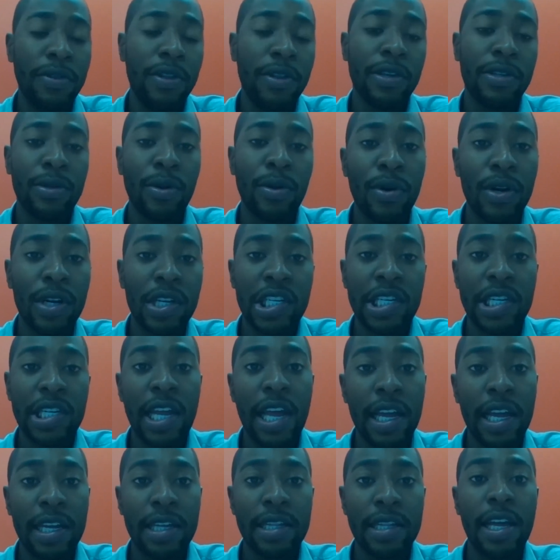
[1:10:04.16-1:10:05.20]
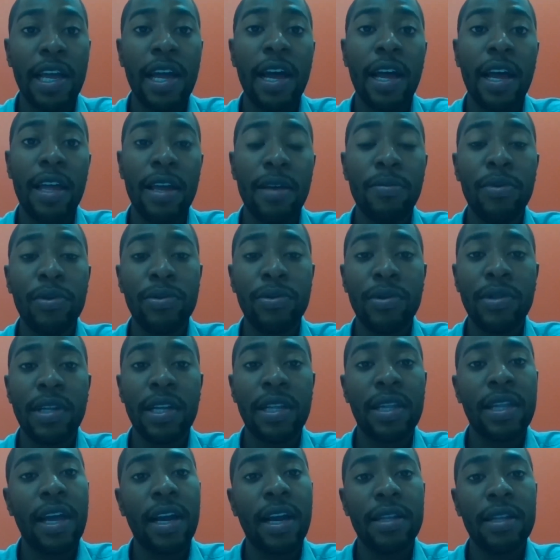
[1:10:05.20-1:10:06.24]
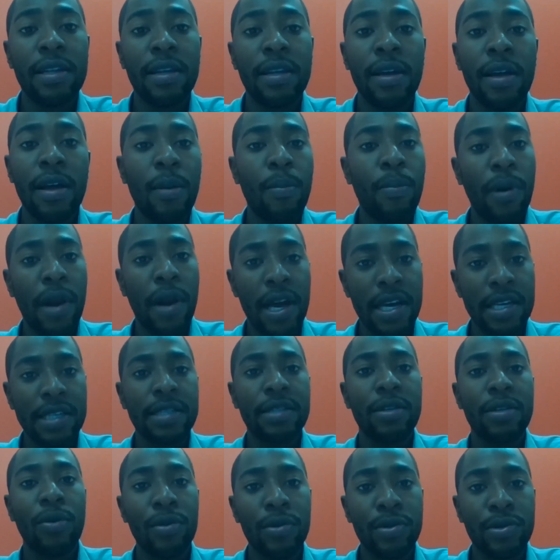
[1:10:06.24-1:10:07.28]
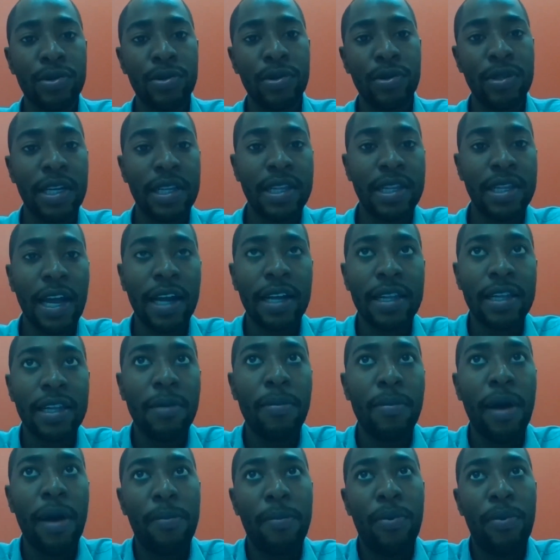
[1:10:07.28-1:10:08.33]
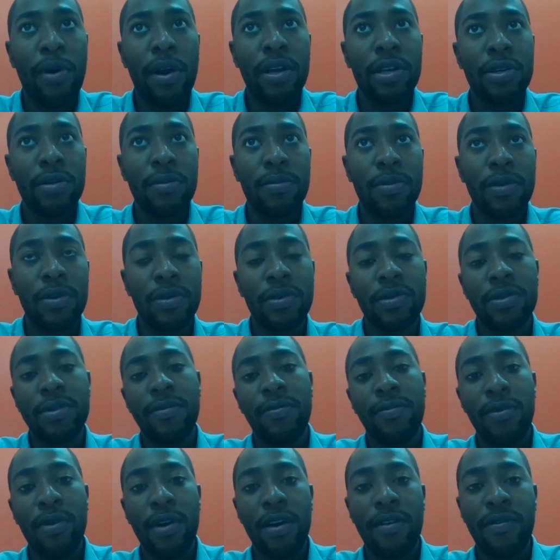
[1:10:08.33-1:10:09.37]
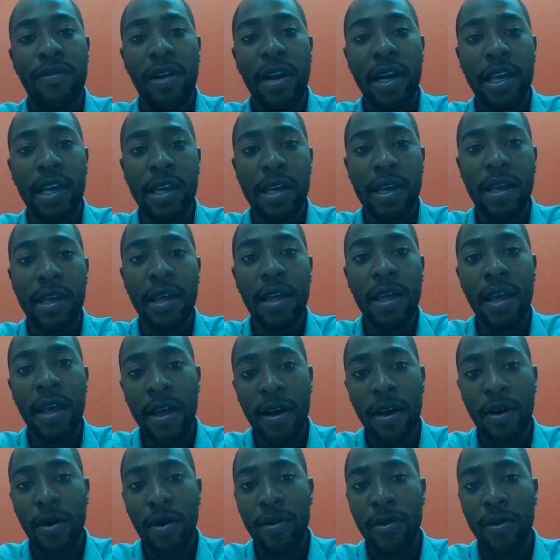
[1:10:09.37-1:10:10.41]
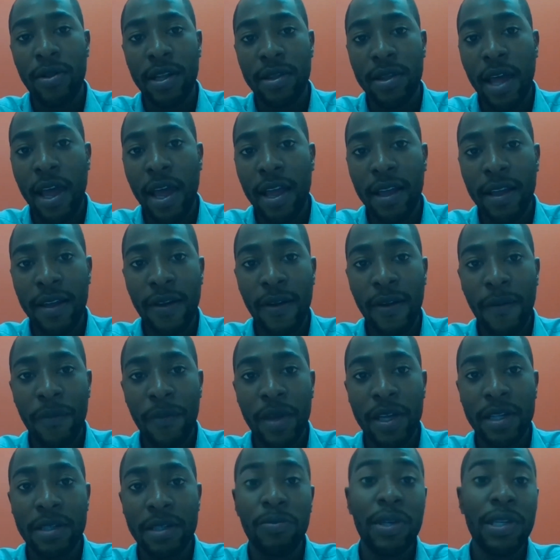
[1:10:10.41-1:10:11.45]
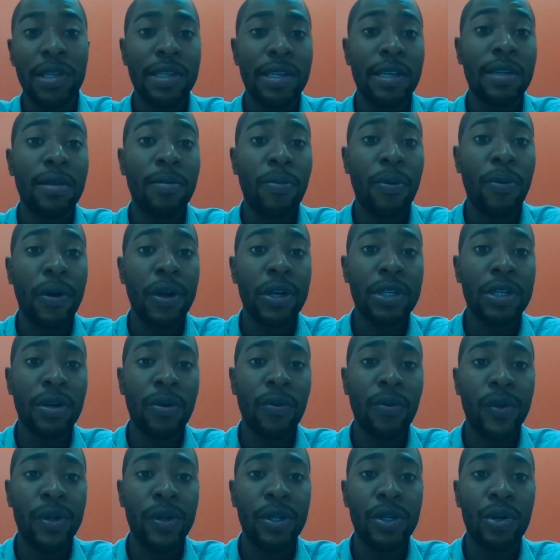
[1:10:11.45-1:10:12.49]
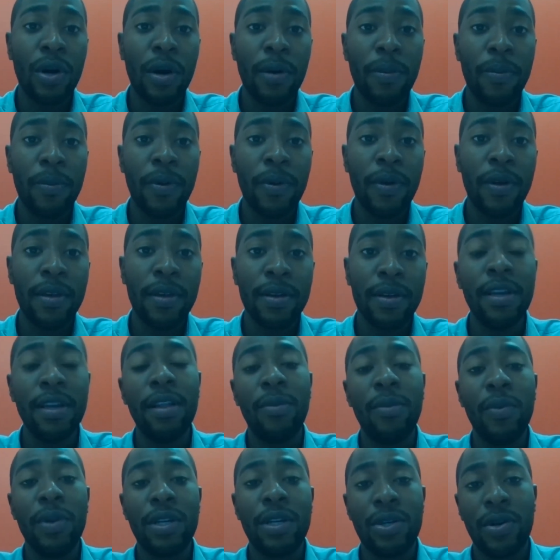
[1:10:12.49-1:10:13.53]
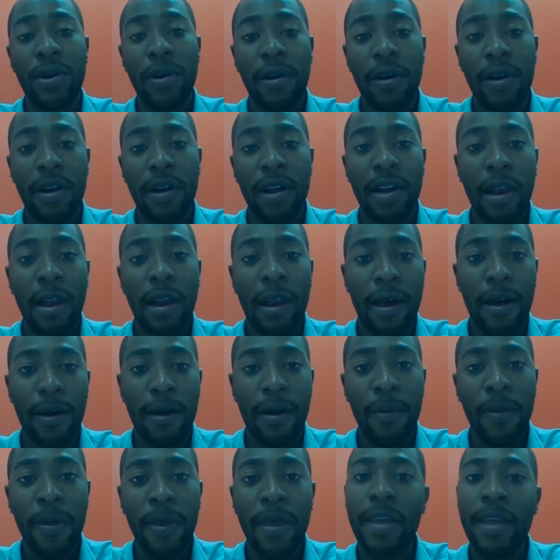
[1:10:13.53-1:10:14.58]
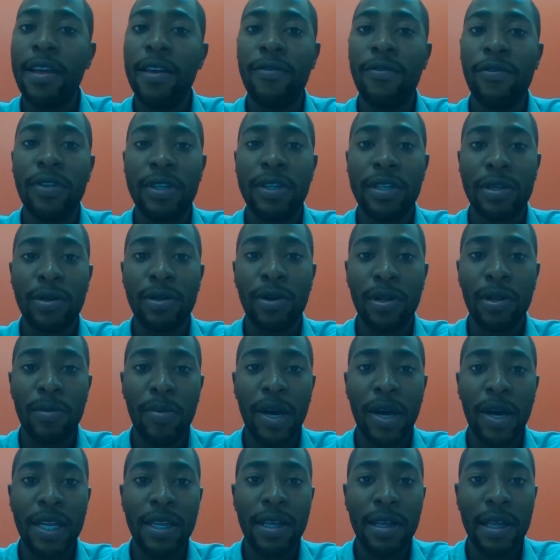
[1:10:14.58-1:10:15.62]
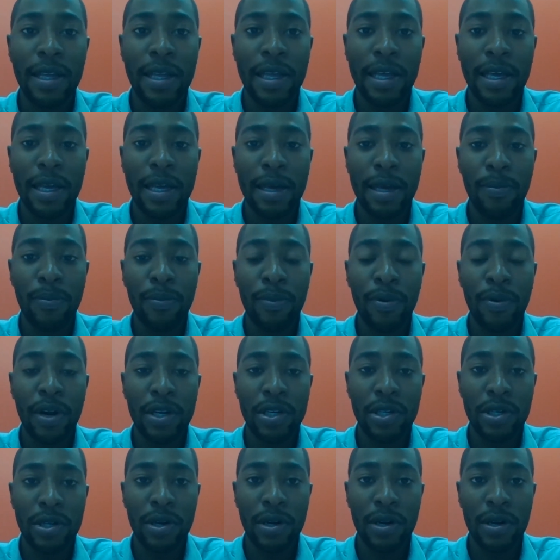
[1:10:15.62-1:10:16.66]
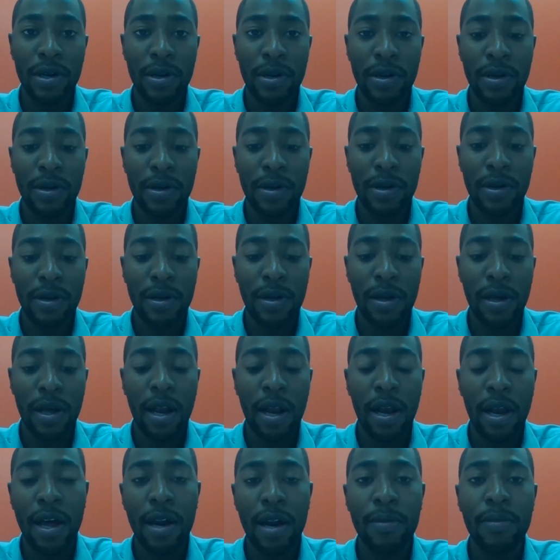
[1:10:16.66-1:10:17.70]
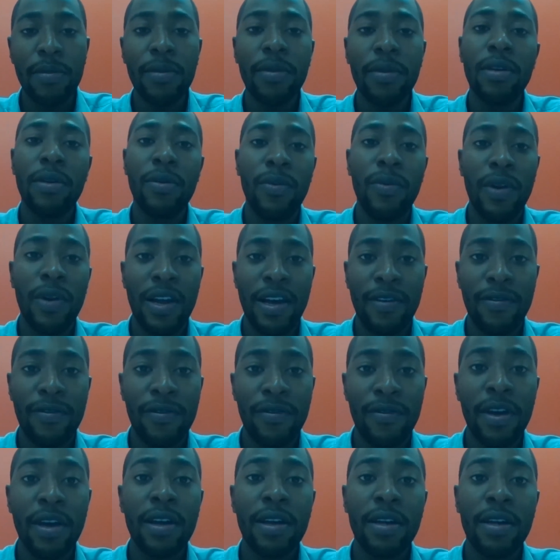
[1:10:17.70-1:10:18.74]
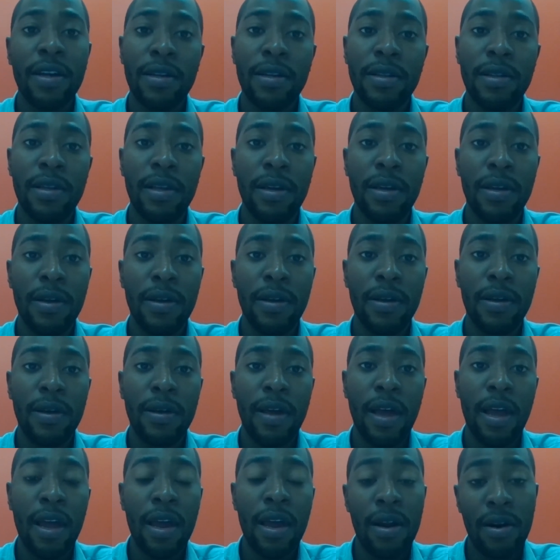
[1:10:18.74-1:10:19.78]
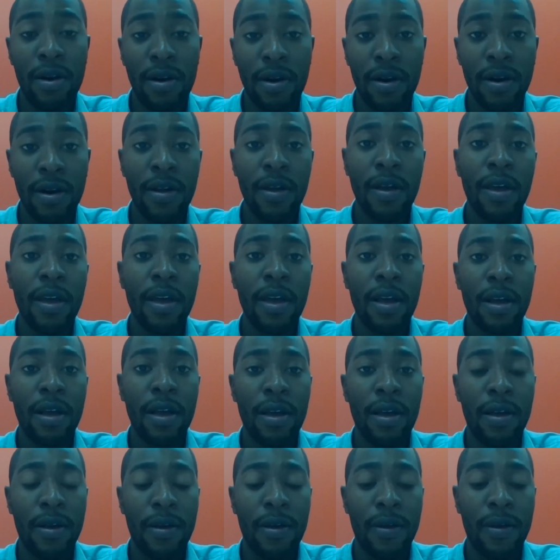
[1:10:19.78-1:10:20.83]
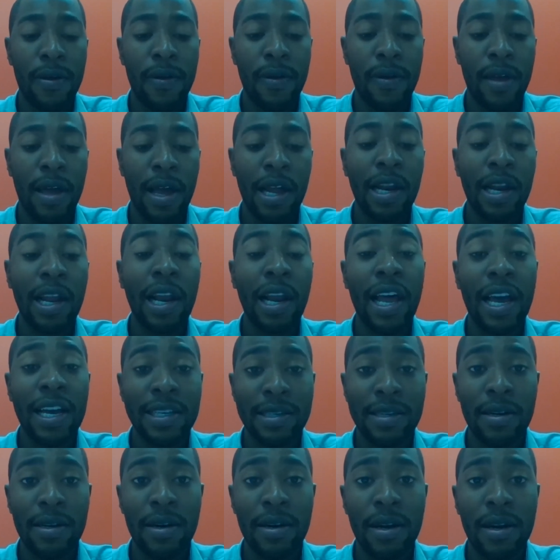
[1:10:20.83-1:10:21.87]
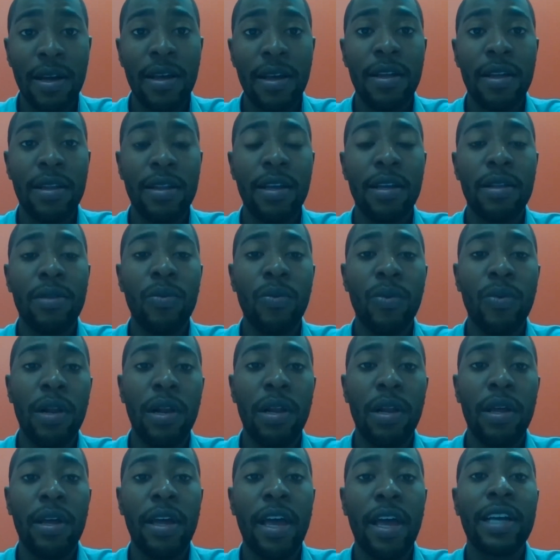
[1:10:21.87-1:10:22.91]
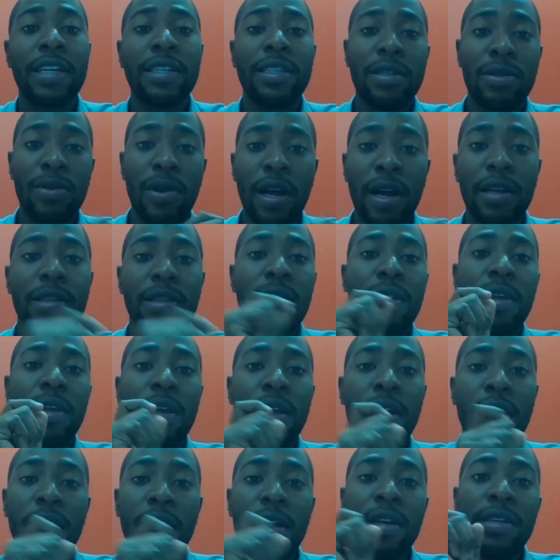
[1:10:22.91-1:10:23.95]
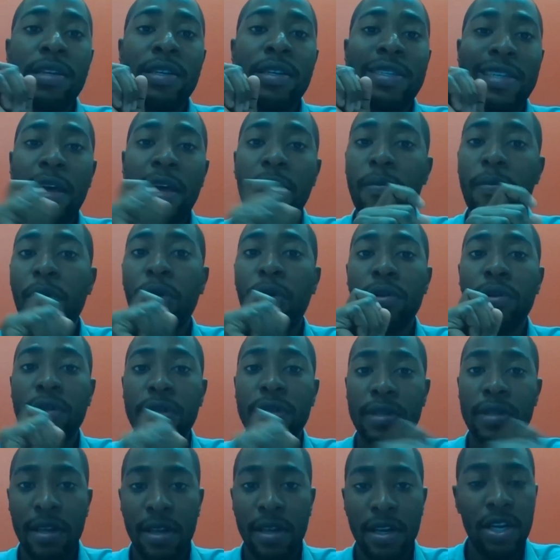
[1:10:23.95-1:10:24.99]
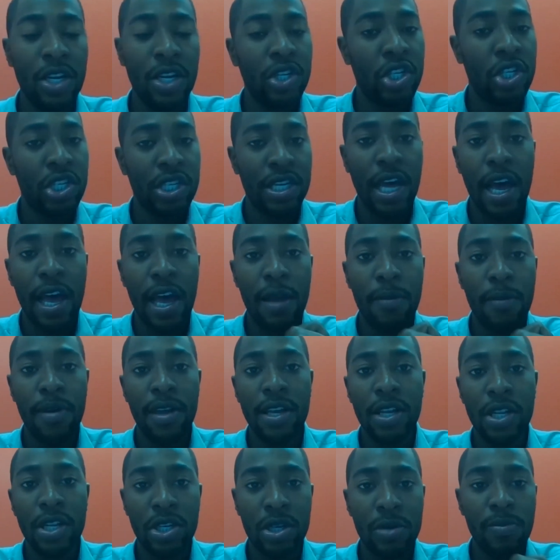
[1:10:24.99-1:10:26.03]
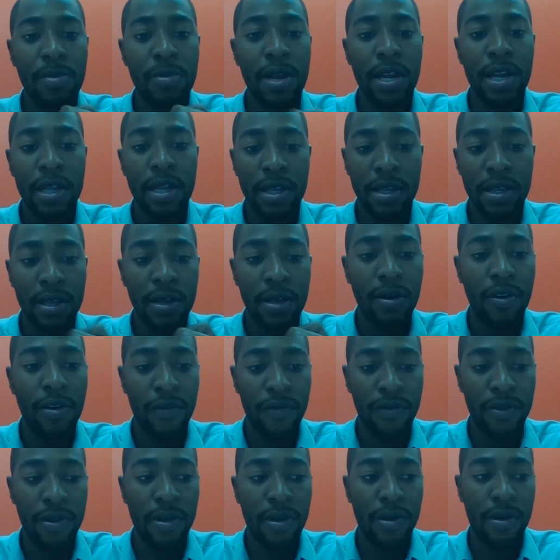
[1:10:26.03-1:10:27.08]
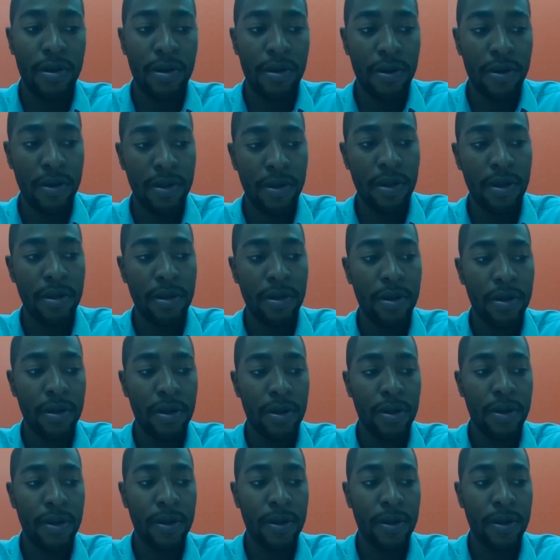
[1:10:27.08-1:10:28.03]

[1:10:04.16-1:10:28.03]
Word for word: of the storage tank, they are able to detect, plus also detecting by pressure, because if you have a leak on the tank, it means that the pressure will drop, it will trigger an alarm. If it's not by the pressure alarm, you will have the air uh, analyzer that will uh, extract samples each time, each minute of the, the,